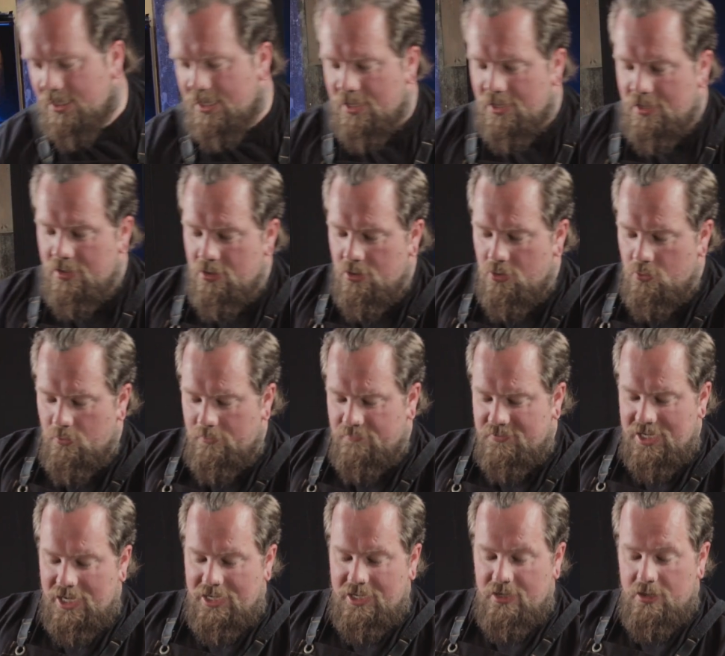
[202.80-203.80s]
here. We've
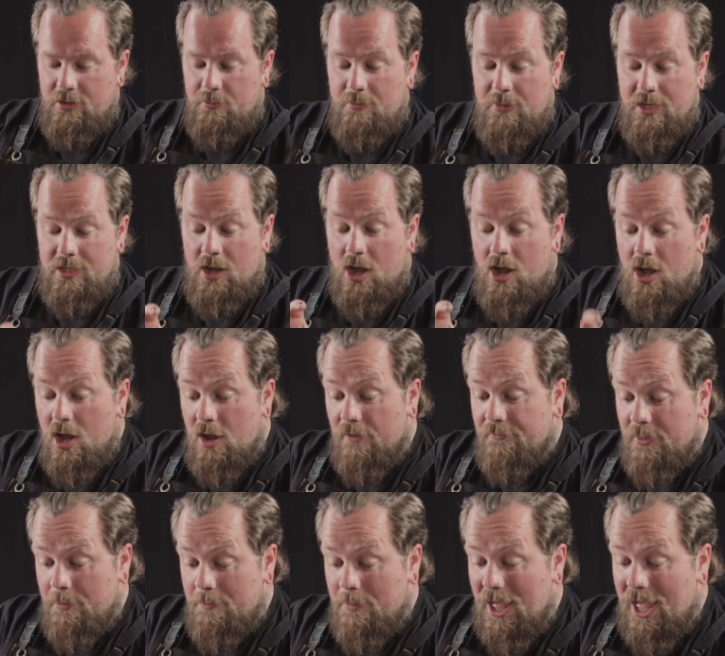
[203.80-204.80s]
taken them
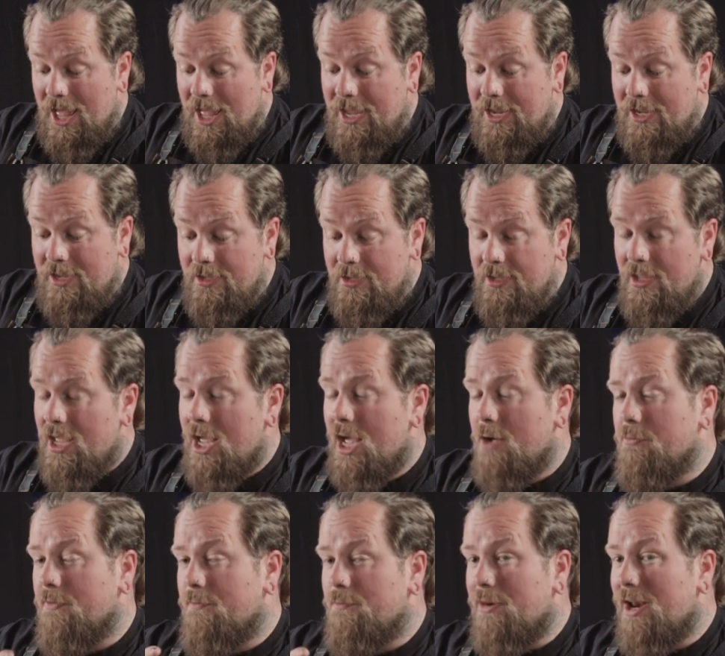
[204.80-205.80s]
half the bag
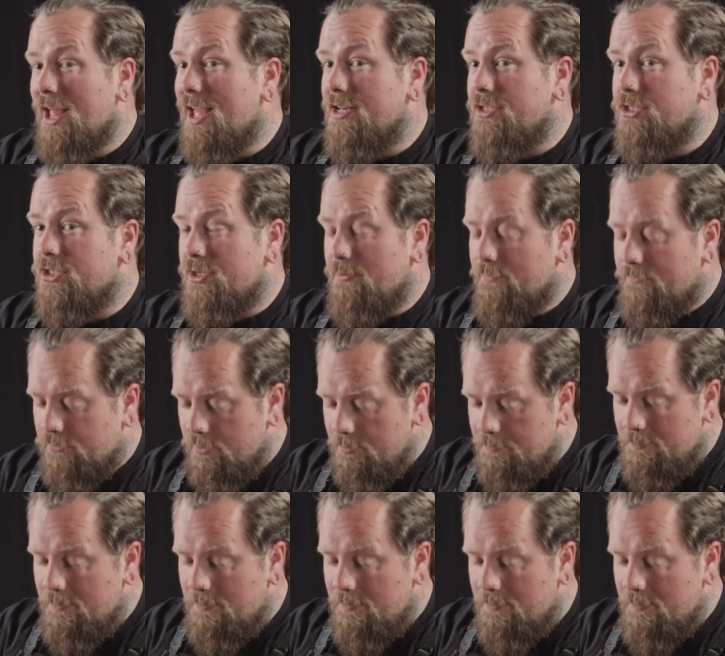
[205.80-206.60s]
and we've blanched them for